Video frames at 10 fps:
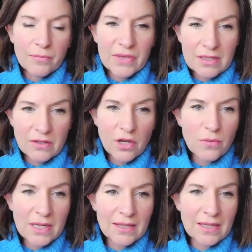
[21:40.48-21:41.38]
There's so
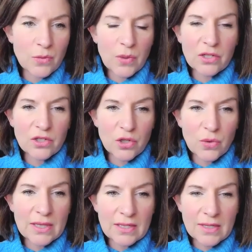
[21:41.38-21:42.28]
many things we can do
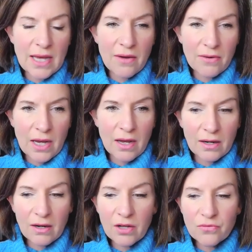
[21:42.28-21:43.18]
in this area,
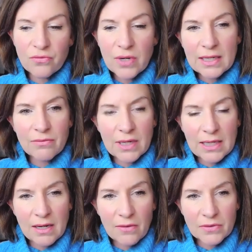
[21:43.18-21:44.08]
and I'd really,
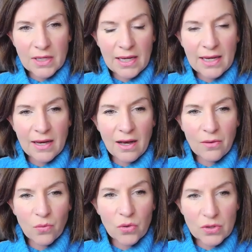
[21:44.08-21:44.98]
really love to
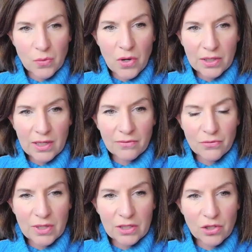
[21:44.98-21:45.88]
hear what's working
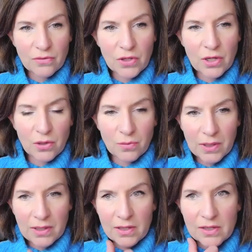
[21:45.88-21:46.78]
for each of you,
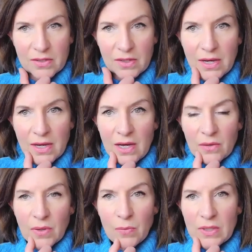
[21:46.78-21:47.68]
because
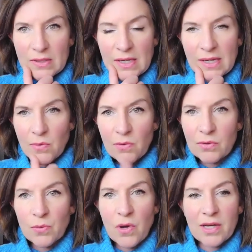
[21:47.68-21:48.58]
when we see
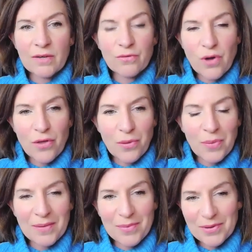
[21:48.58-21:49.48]
what's working for other
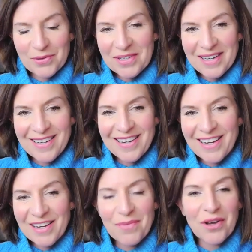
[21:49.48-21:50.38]
people,
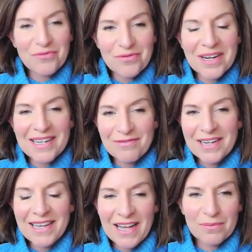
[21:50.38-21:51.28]
it might really,
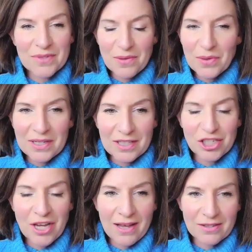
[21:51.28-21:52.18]
really help someone in the
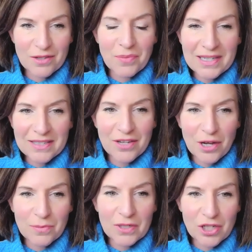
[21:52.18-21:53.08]
chat. So please
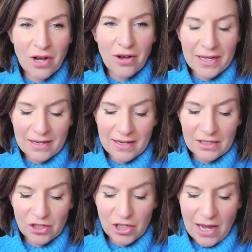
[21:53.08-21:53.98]
don't be shy
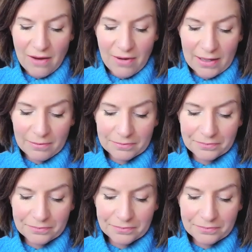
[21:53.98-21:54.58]
in sharing.